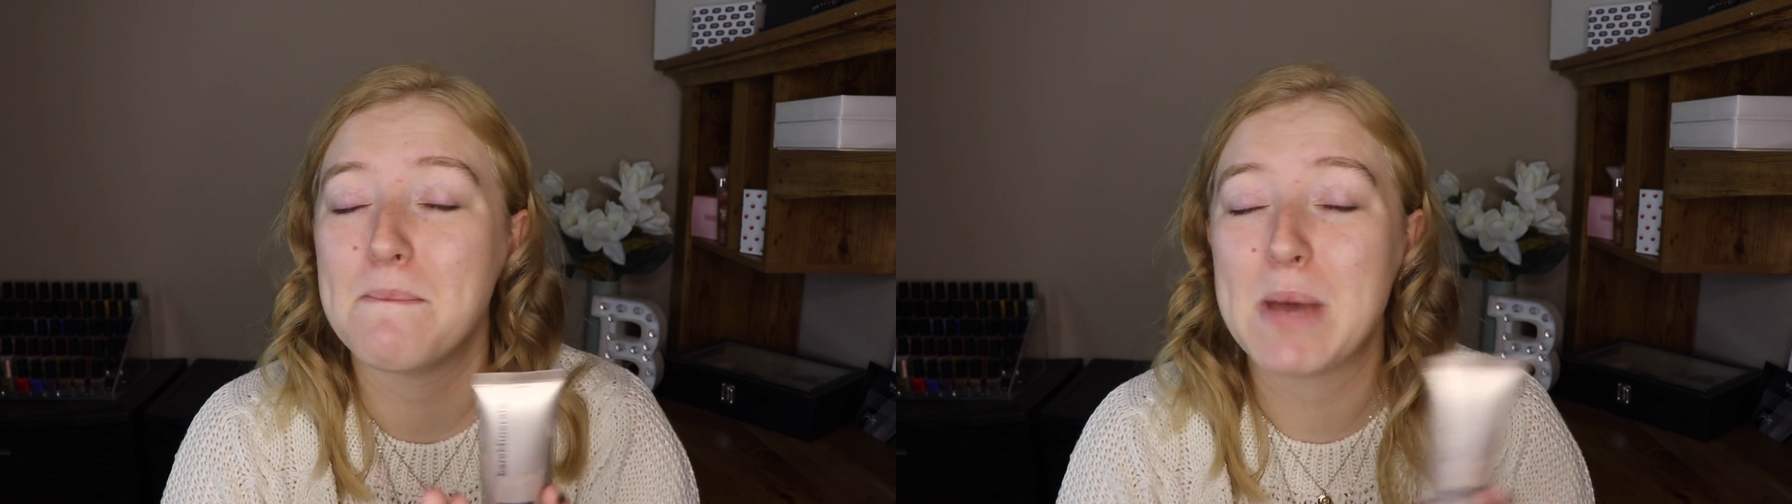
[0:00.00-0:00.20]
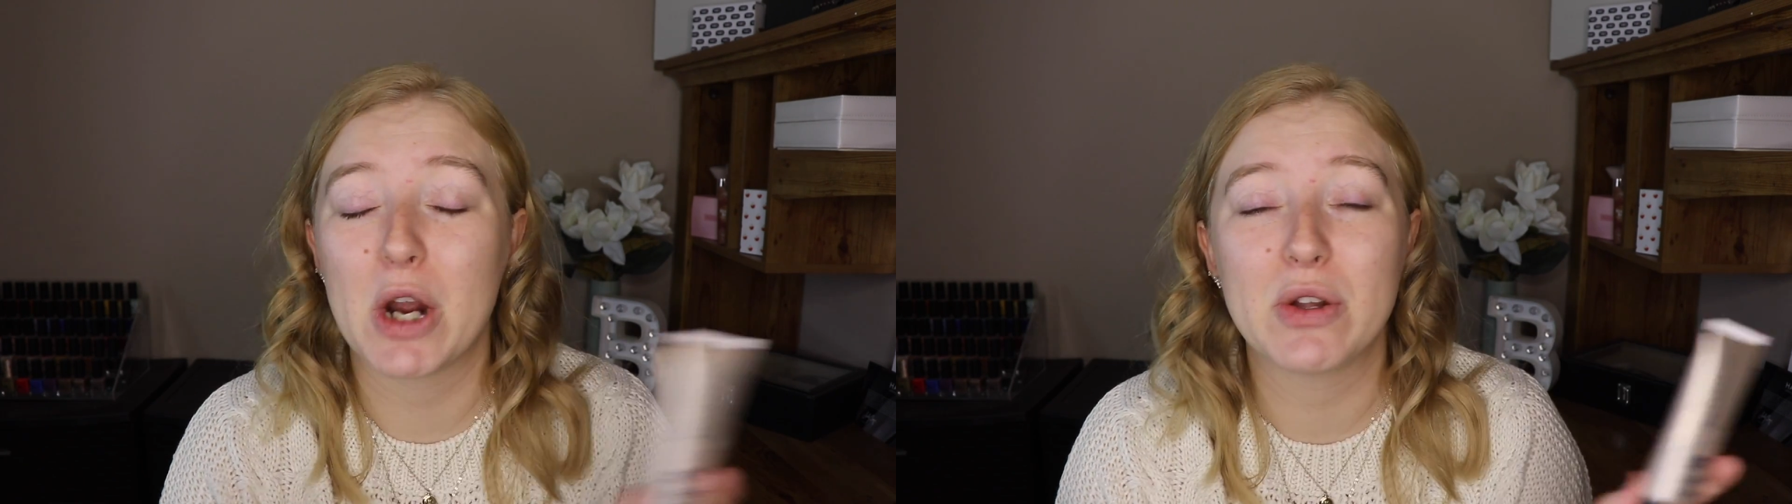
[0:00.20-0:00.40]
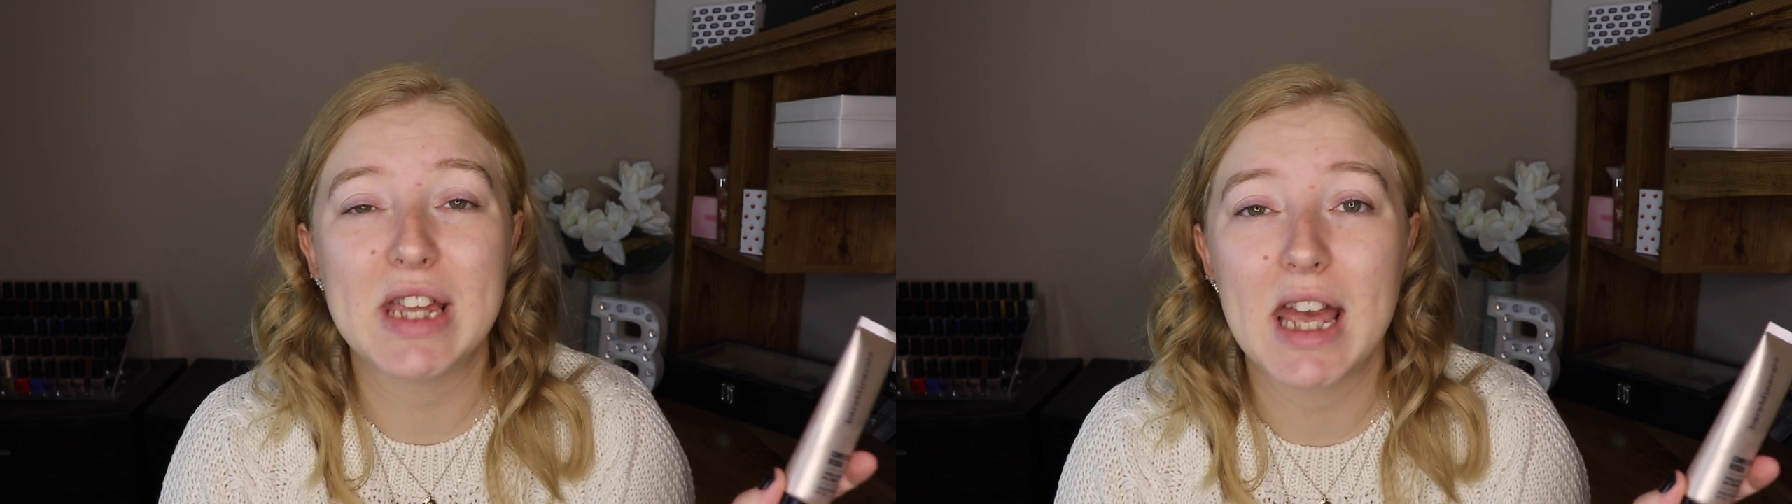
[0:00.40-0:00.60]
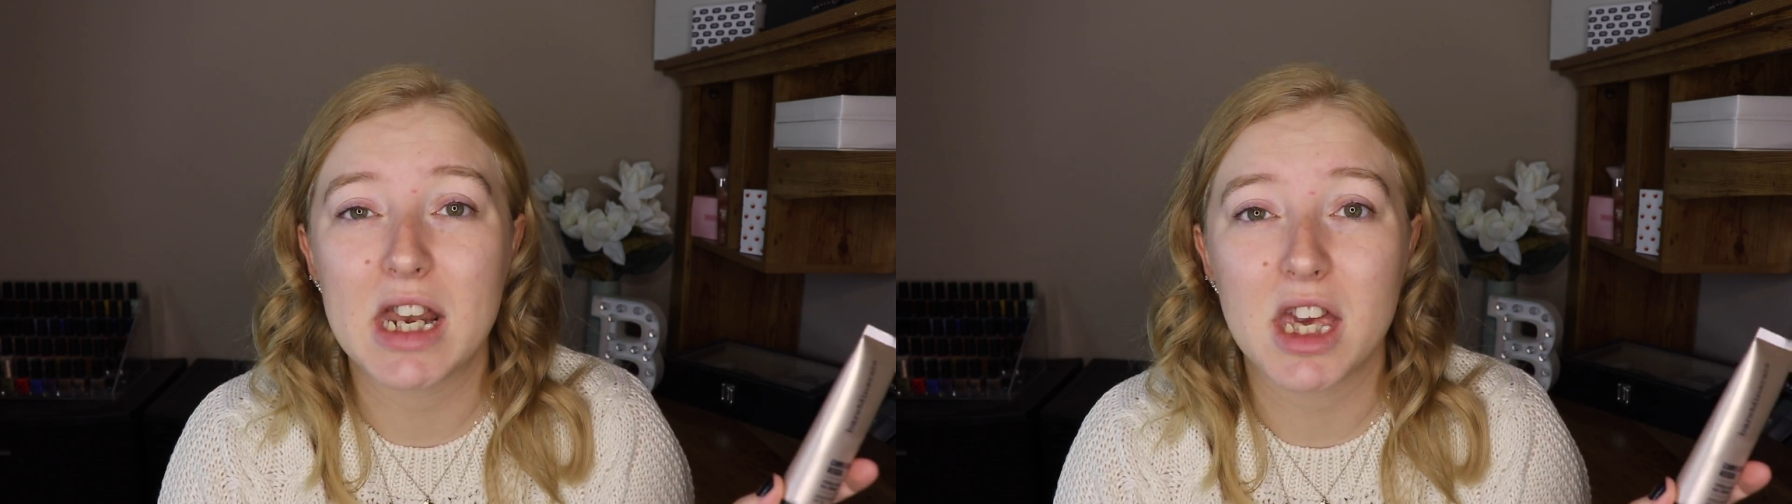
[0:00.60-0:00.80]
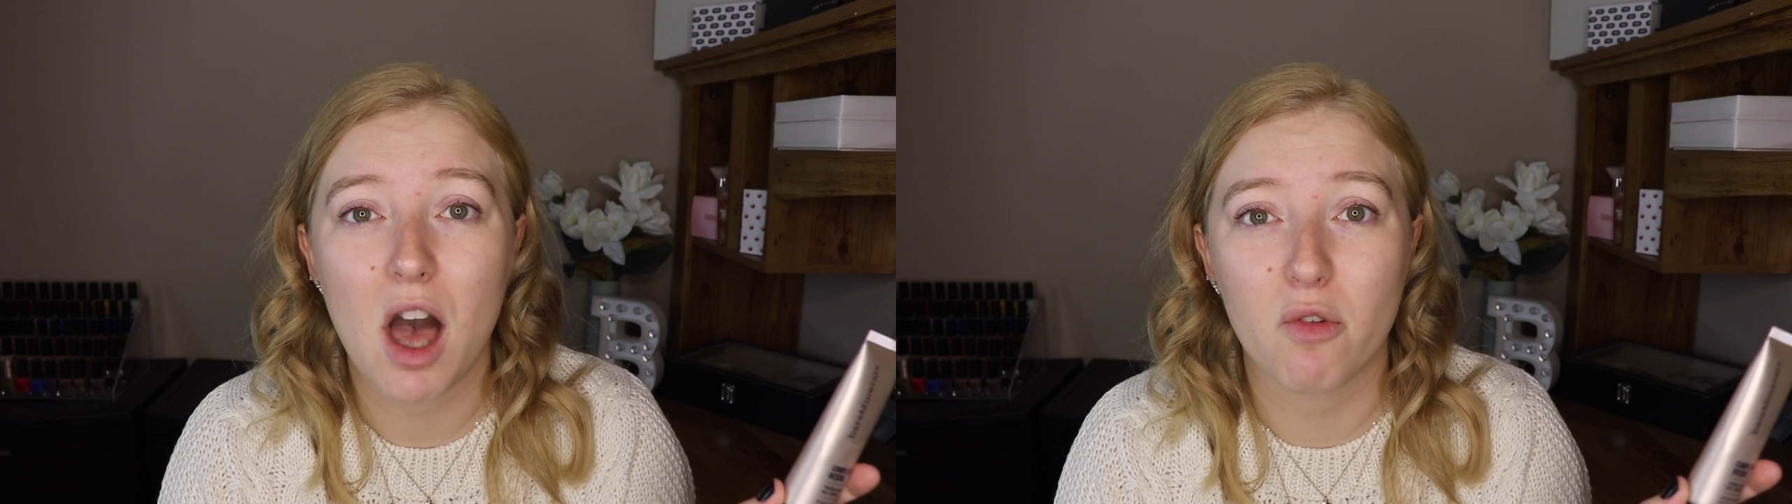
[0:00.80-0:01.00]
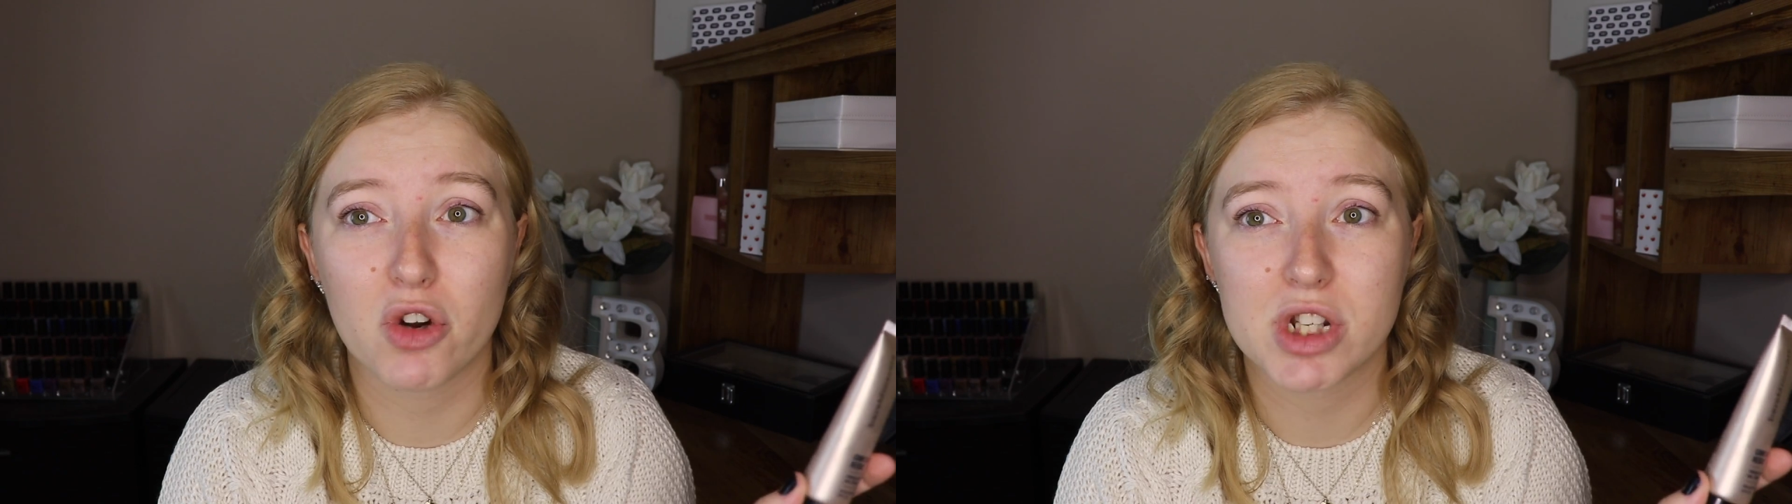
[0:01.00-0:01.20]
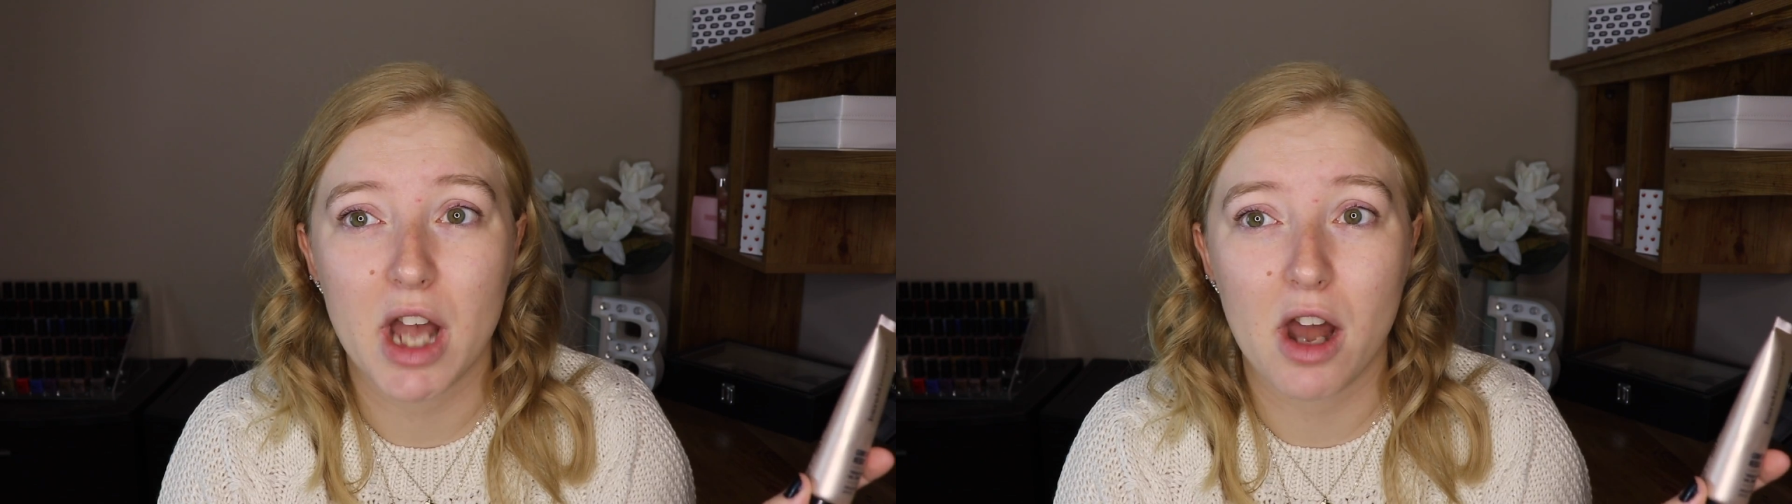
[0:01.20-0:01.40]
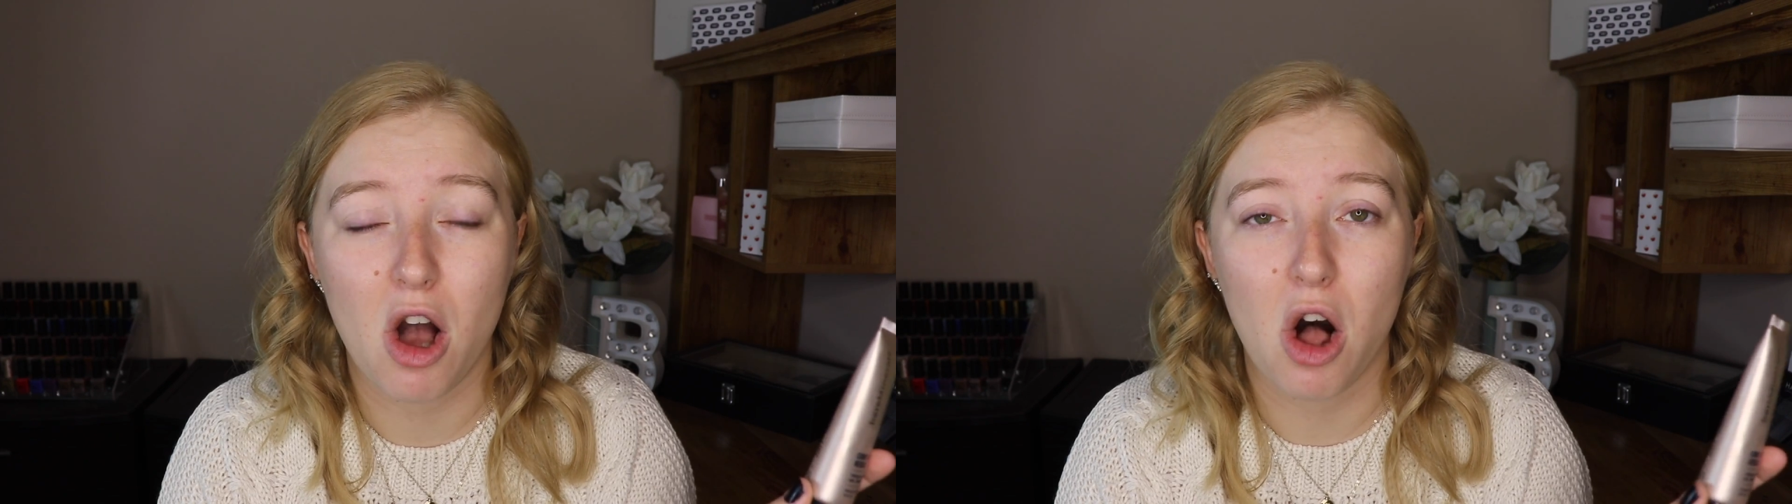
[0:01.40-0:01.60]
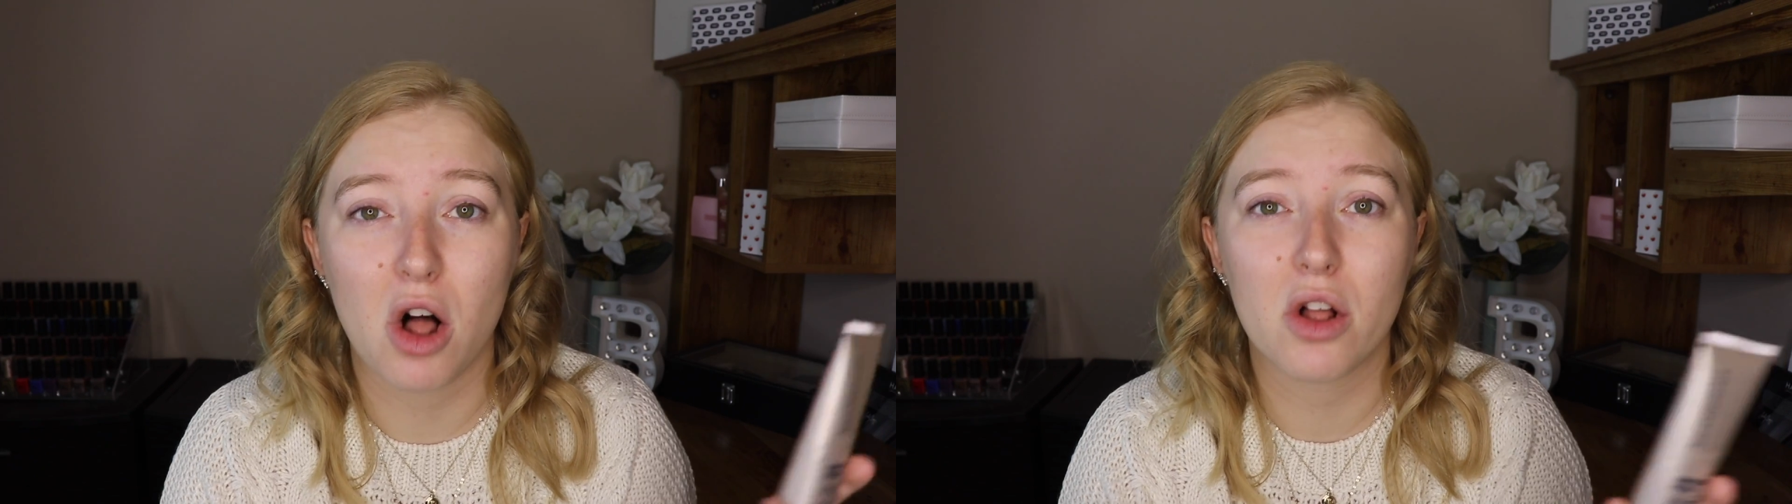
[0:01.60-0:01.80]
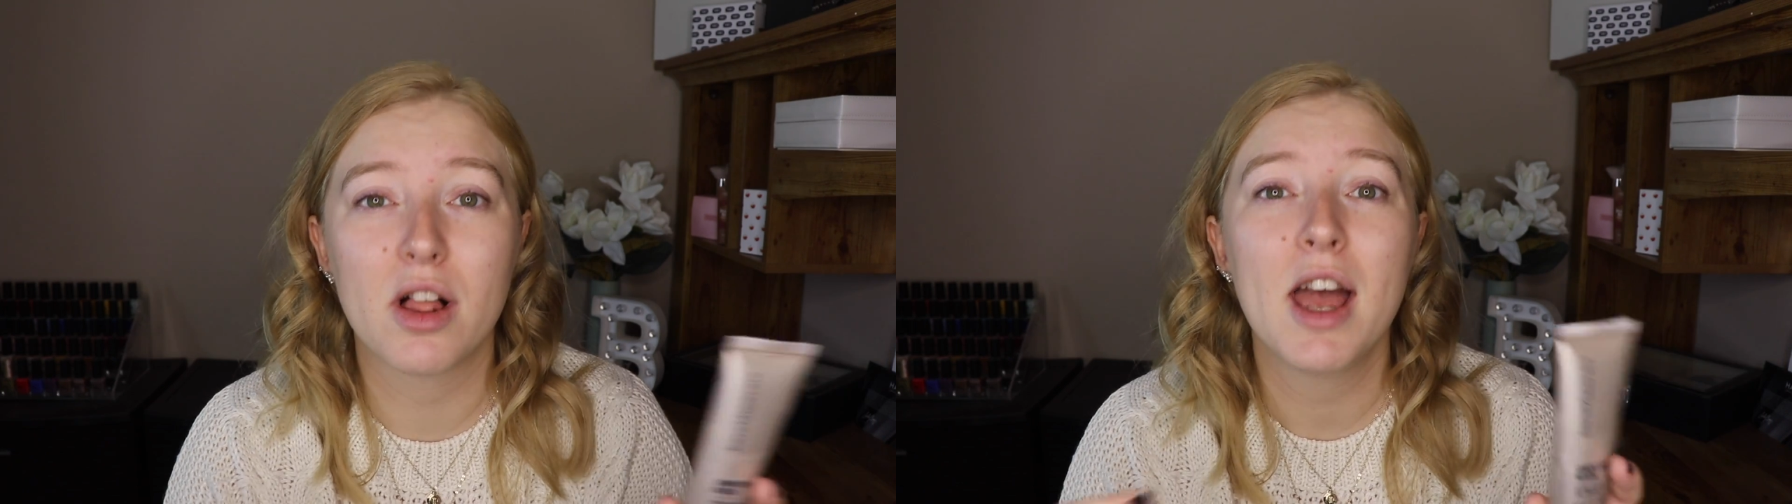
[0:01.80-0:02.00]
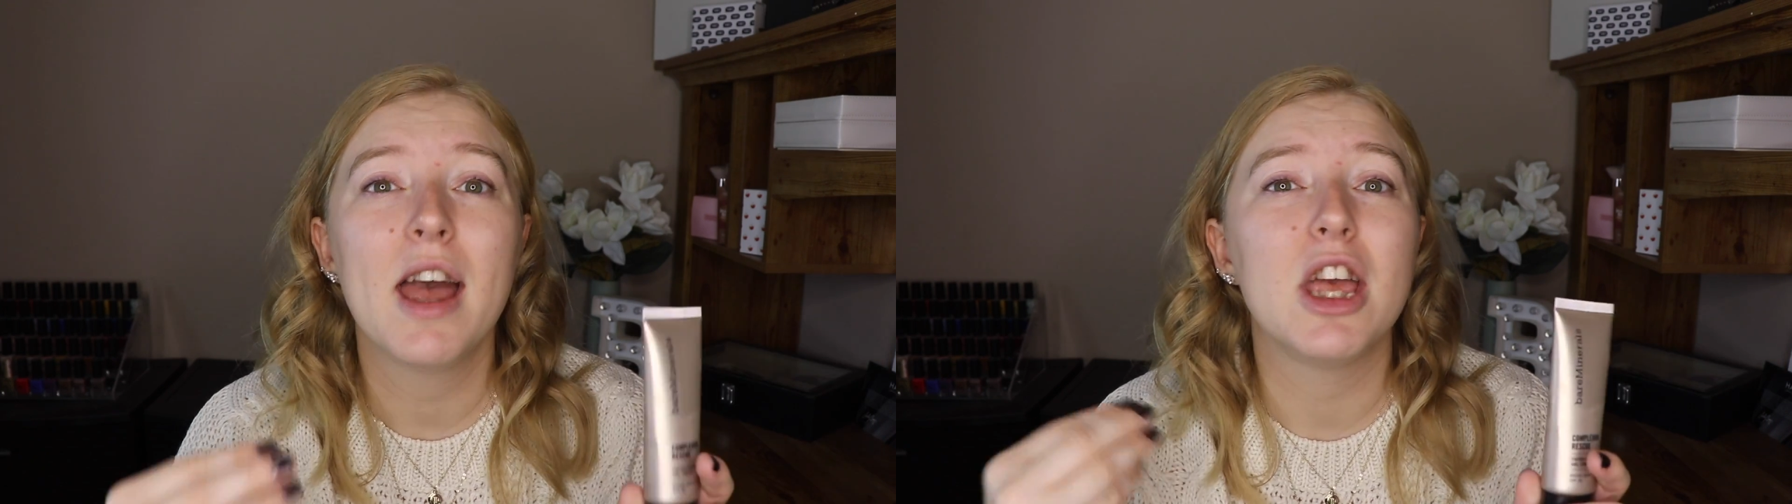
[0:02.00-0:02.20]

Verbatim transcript: barely any coverage at all.